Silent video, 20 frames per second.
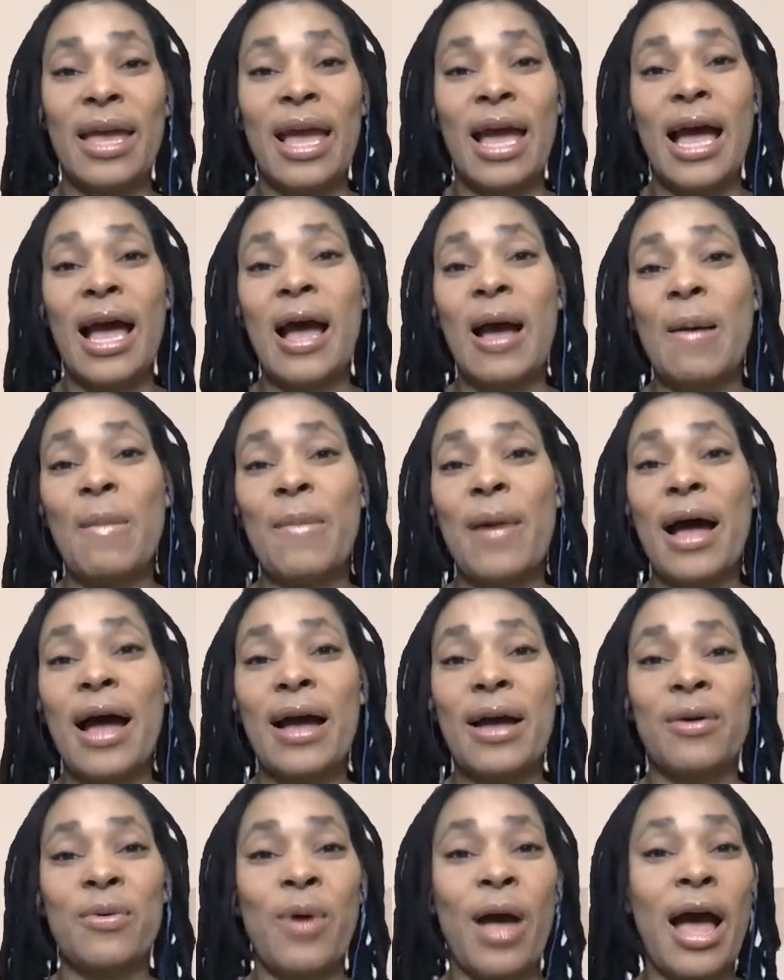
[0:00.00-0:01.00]

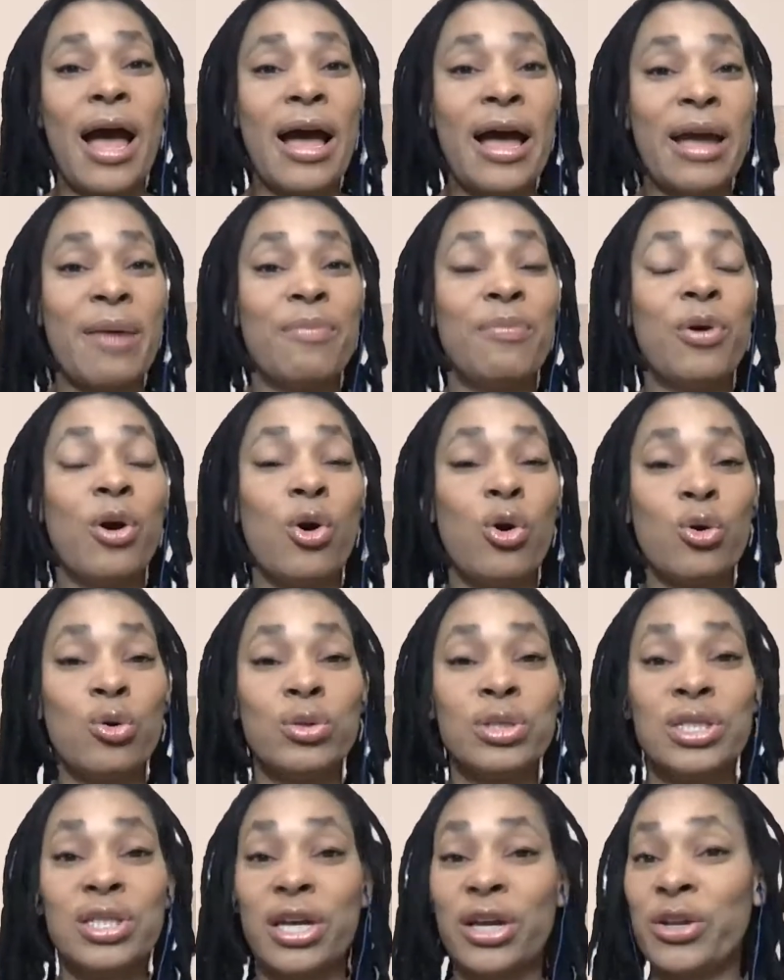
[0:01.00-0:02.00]
I
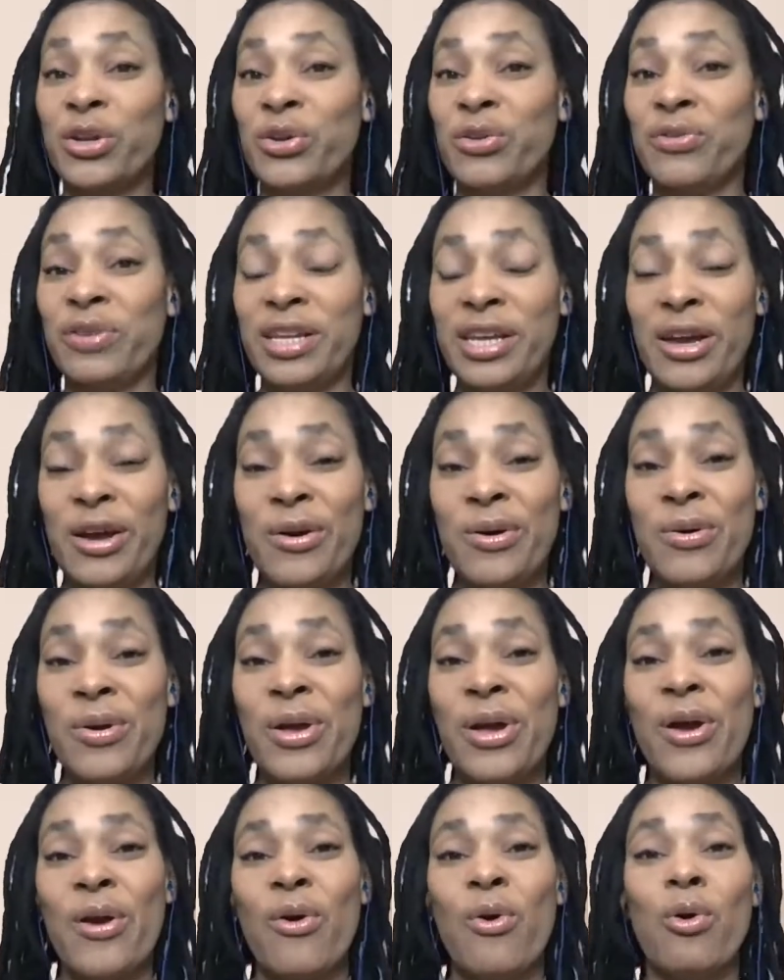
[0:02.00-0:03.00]
post a new video
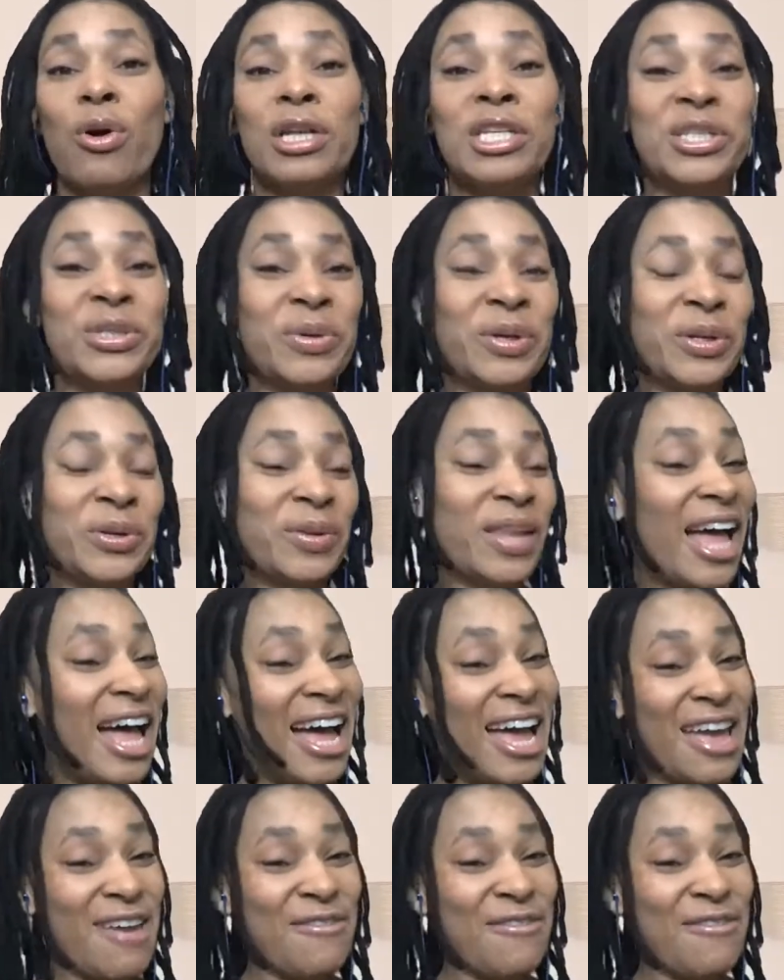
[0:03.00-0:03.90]
or do a new live.